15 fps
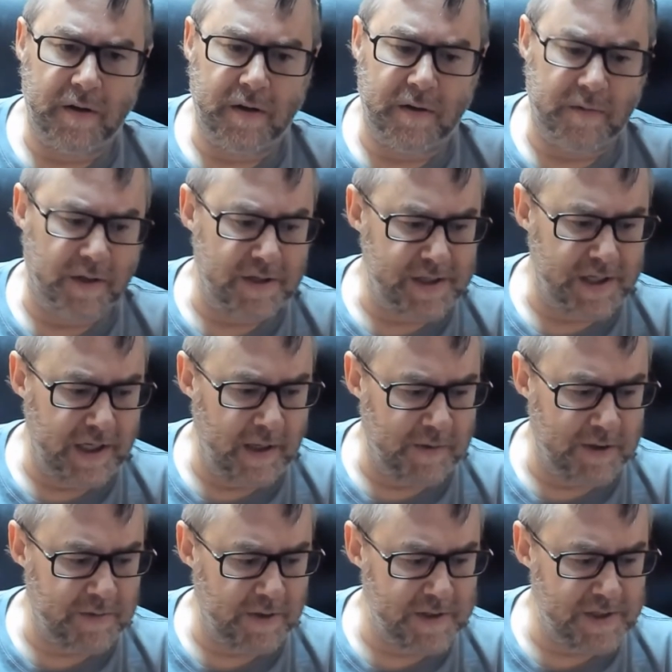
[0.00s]
Let's see, how
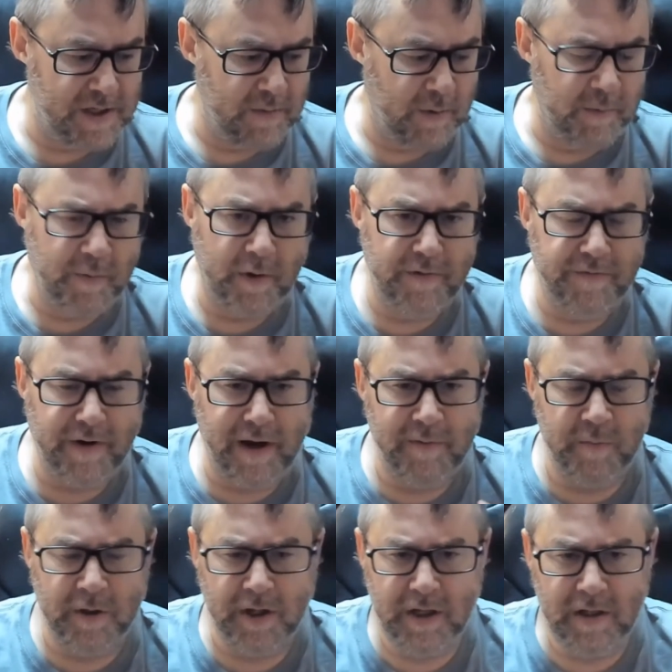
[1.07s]
much was it? 1.5
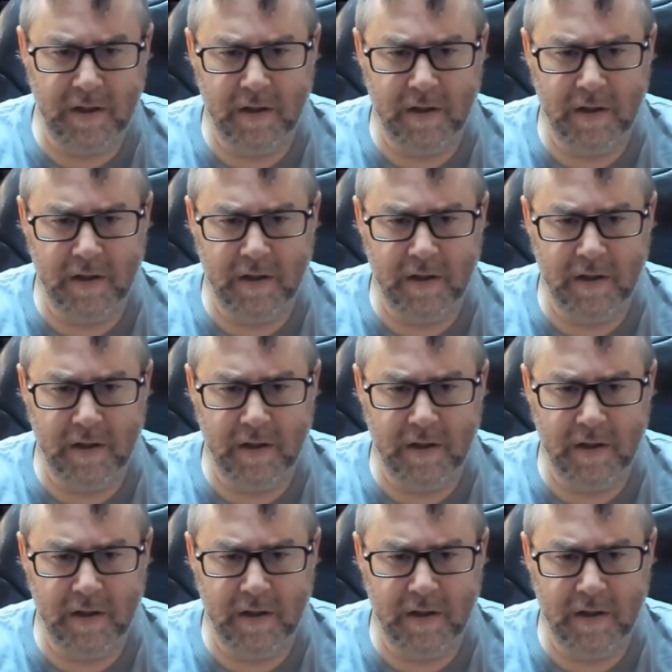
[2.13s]
million.